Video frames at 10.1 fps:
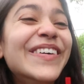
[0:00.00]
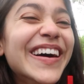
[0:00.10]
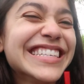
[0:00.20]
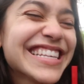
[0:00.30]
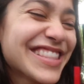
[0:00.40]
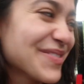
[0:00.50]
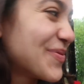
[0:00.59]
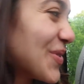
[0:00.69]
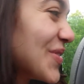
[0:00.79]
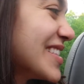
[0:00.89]
was it the
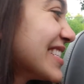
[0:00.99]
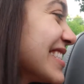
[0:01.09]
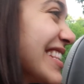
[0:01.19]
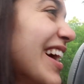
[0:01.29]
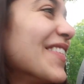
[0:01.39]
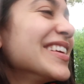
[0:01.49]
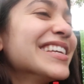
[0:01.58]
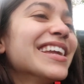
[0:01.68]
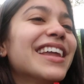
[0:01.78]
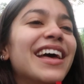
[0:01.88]
fourth season that uh,
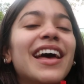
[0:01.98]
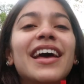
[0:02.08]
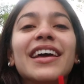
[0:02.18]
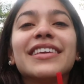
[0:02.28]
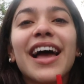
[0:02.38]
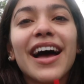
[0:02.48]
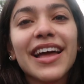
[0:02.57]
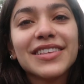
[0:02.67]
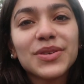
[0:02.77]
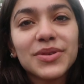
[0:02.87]
we did? Yeah, Yeah,
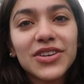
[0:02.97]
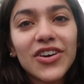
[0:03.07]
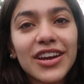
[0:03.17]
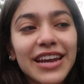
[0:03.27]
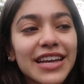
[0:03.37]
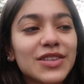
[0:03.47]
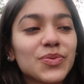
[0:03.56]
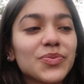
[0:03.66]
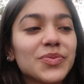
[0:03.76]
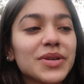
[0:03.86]
and so we started it. It's
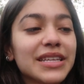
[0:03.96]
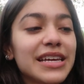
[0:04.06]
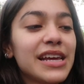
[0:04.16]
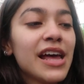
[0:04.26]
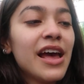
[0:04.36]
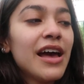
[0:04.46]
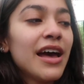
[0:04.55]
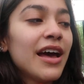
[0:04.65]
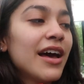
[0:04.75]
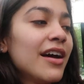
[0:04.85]
really
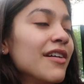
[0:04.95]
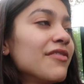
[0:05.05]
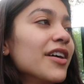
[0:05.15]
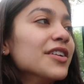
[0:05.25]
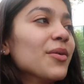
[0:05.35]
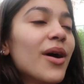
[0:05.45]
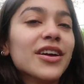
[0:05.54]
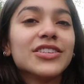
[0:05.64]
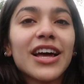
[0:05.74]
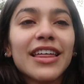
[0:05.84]
fun to
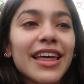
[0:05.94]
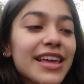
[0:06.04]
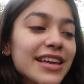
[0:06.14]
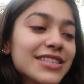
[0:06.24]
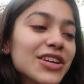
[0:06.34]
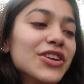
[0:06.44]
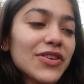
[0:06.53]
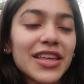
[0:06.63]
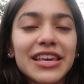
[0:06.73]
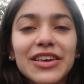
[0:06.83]
watch. I like it. So,
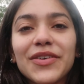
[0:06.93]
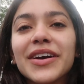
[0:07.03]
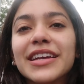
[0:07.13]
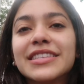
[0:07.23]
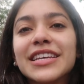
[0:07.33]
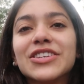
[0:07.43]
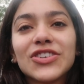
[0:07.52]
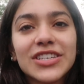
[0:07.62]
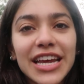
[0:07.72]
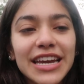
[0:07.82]
no, thank you. It's
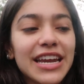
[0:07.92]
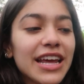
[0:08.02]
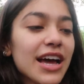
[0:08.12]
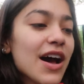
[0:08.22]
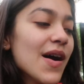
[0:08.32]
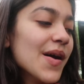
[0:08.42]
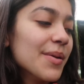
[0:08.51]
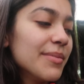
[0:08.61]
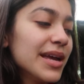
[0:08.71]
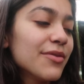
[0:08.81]
entertaining.
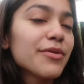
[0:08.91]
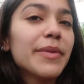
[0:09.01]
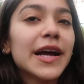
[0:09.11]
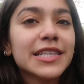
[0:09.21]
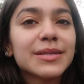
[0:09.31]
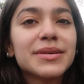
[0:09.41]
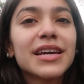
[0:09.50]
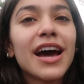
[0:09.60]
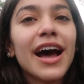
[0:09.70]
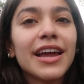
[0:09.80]
Um, it reminds me
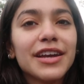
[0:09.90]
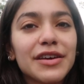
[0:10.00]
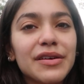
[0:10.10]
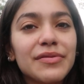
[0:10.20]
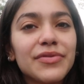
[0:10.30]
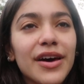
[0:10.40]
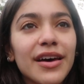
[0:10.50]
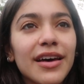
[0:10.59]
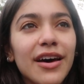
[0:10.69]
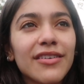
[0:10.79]
kind of
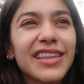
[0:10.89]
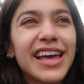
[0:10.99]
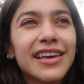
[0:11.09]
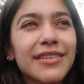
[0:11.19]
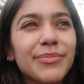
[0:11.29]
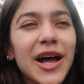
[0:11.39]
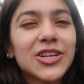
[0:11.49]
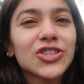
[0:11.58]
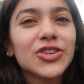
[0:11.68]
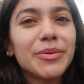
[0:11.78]
like
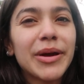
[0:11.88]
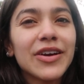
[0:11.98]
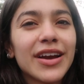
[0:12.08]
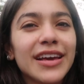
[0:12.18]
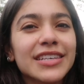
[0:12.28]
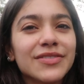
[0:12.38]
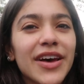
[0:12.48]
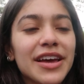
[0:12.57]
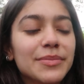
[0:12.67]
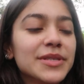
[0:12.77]
Bachelor in Paradise
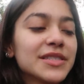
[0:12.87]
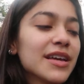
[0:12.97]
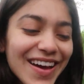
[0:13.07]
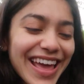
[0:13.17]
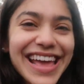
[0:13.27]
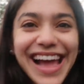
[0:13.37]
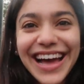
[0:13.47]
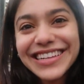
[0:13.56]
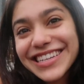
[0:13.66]
vibes. Okay, yeah,